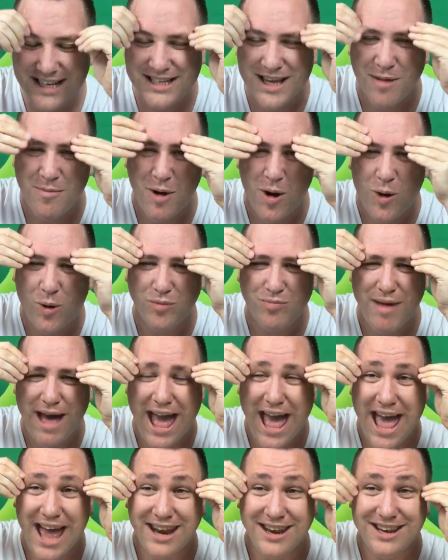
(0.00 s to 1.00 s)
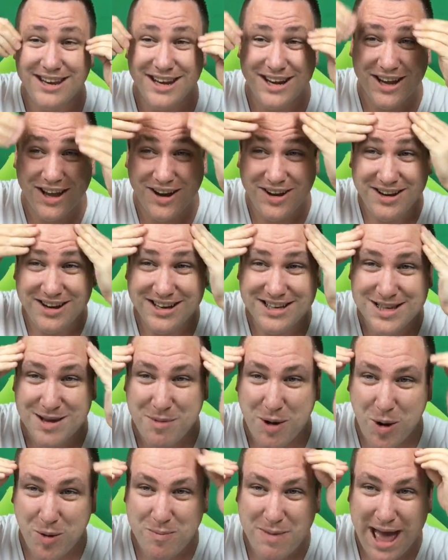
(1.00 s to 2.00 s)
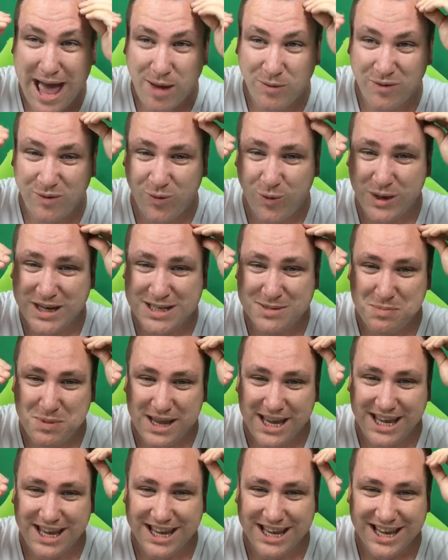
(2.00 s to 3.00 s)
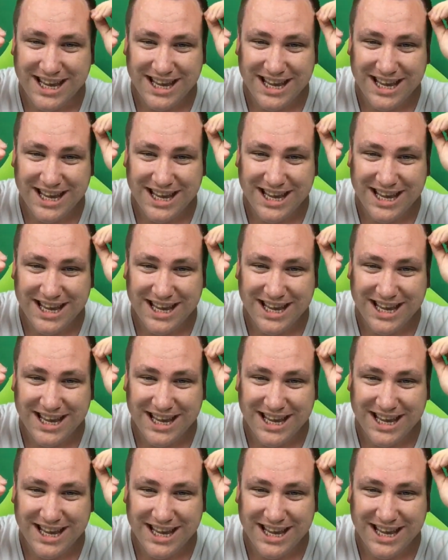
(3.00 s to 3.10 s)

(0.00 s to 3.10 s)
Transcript: some old man, you know? Some old man with wispy...